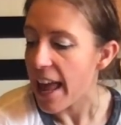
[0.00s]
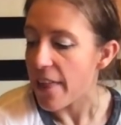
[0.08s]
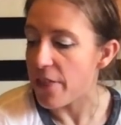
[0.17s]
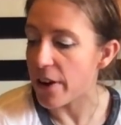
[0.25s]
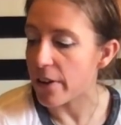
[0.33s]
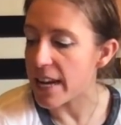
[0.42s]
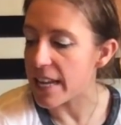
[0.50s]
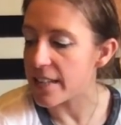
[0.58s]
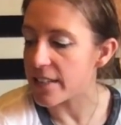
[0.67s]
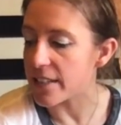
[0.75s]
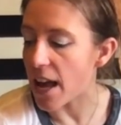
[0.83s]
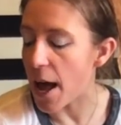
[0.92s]
there
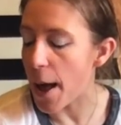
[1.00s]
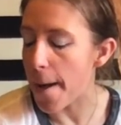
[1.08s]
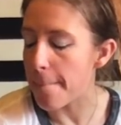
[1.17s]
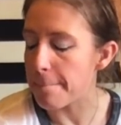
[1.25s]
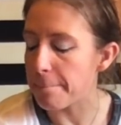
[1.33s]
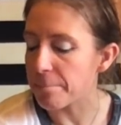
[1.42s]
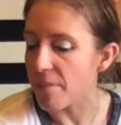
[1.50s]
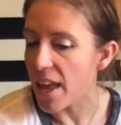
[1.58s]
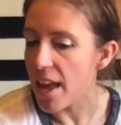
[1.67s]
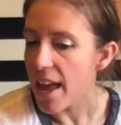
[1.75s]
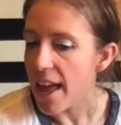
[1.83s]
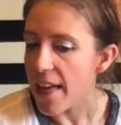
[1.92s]
is
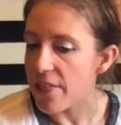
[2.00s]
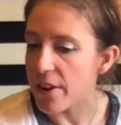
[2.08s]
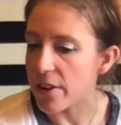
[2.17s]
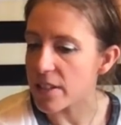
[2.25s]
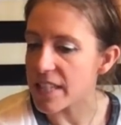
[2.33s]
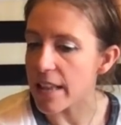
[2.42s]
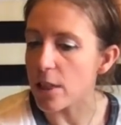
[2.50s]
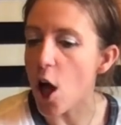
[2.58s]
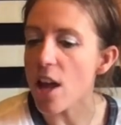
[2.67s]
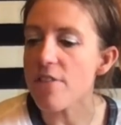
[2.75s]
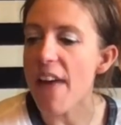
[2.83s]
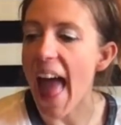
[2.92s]
a
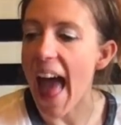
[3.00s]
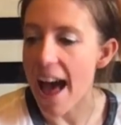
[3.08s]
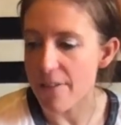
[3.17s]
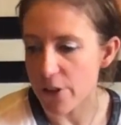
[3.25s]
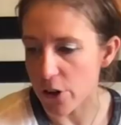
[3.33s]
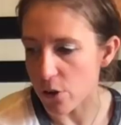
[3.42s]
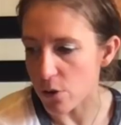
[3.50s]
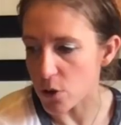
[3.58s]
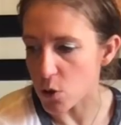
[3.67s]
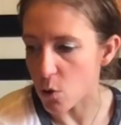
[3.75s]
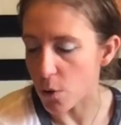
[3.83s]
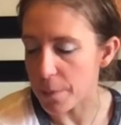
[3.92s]
lot of avenues
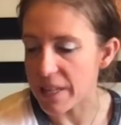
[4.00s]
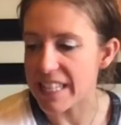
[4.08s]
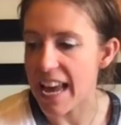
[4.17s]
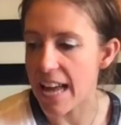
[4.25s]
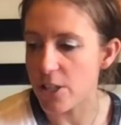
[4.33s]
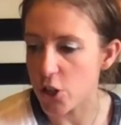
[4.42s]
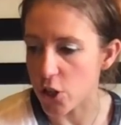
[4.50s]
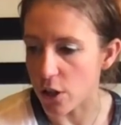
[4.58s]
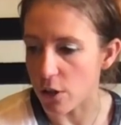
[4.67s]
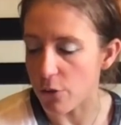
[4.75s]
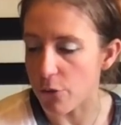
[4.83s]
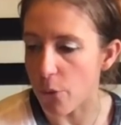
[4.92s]
or
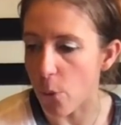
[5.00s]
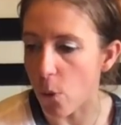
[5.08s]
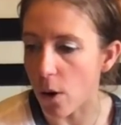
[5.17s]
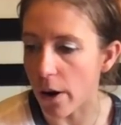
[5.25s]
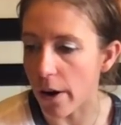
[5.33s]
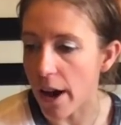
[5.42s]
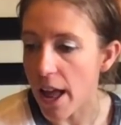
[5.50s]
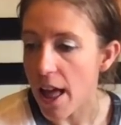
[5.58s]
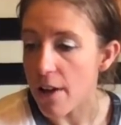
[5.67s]
potential for